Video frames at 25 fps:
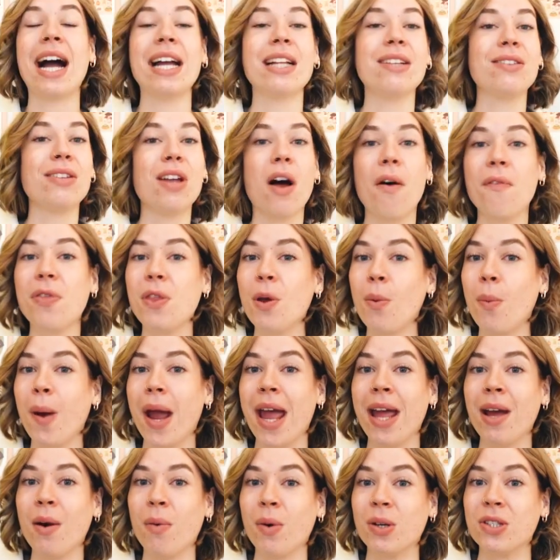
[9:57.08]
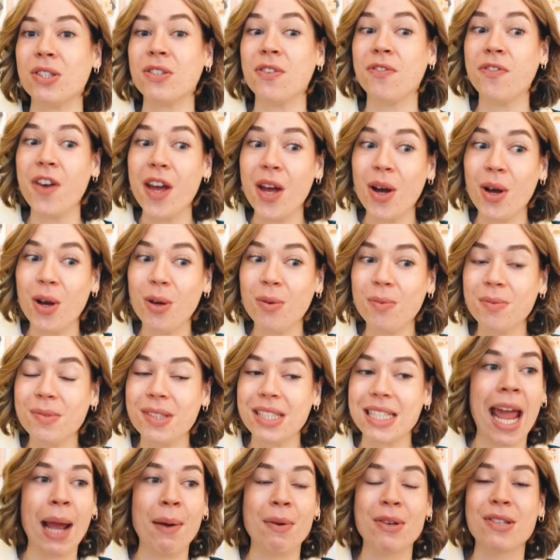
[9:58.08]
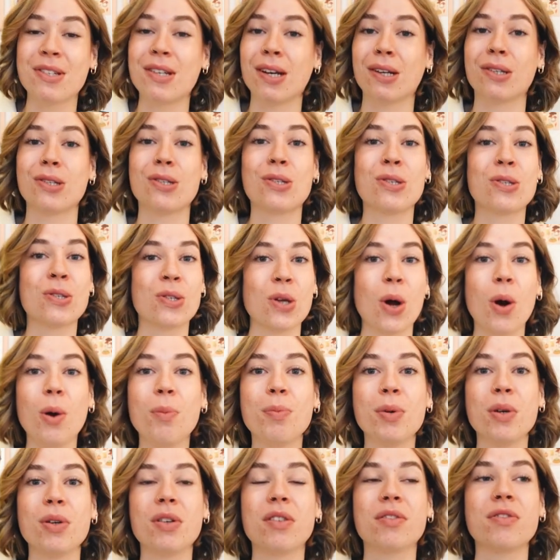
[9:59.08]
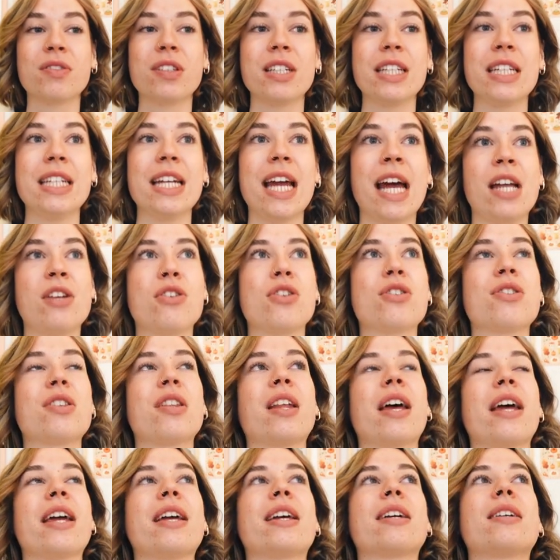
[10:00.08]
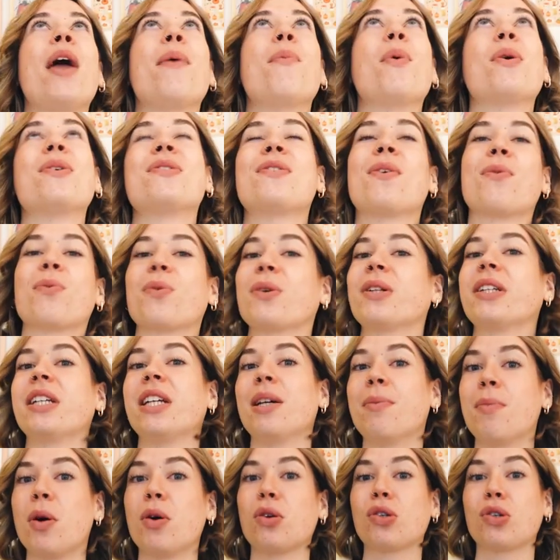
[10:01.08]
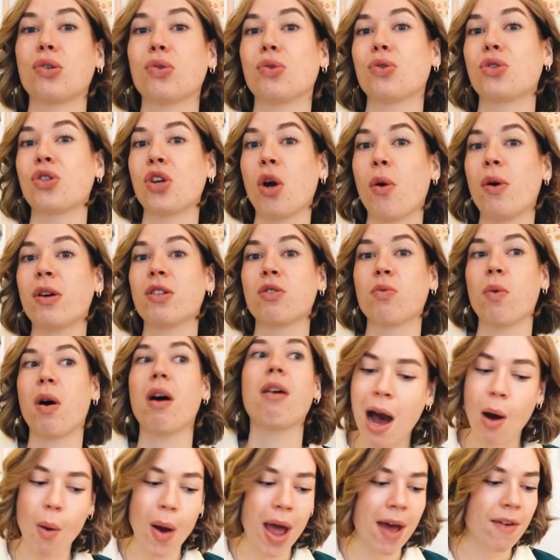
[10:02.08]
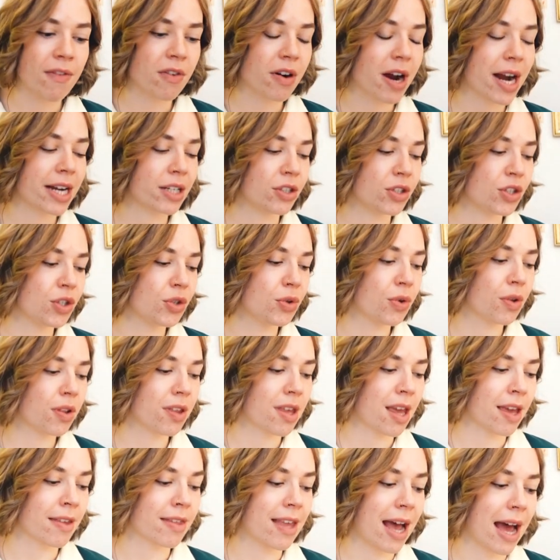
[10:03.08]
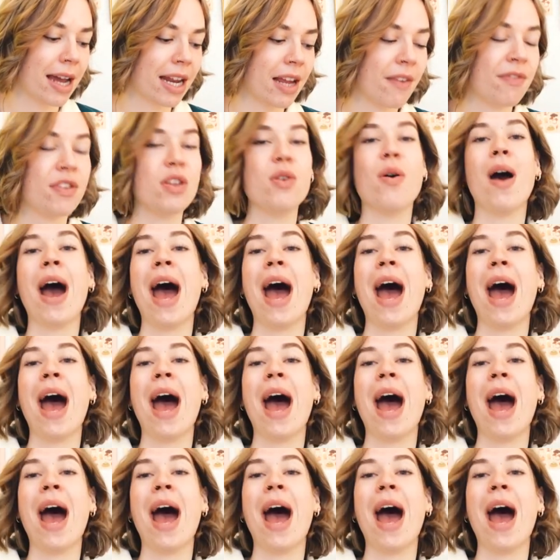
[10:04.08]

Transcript: I love the way it was filmed. It was done so beautifully, and just like, it was a really emotional show as well. However, I do think that if you